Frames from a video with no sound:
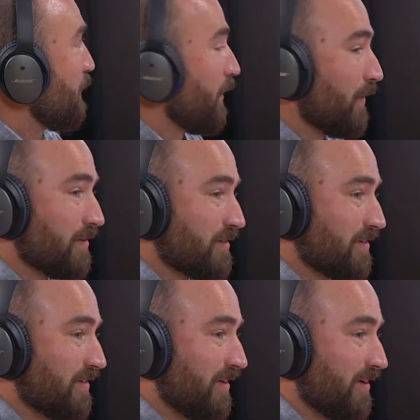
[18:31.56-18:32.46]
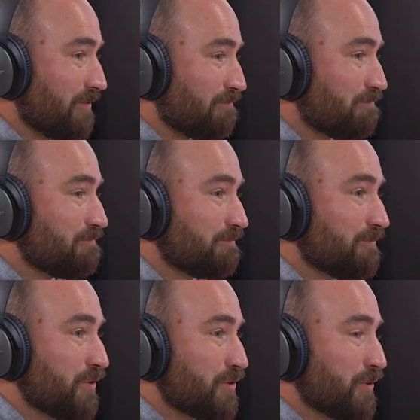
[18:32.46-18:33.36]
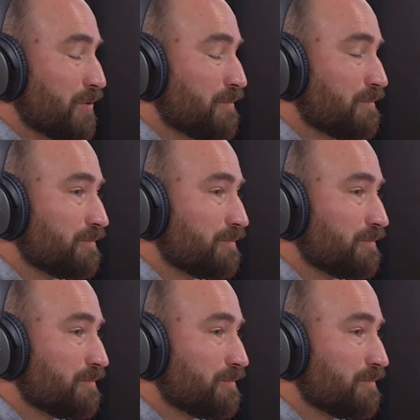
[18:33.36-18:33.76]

my eyes, for sure.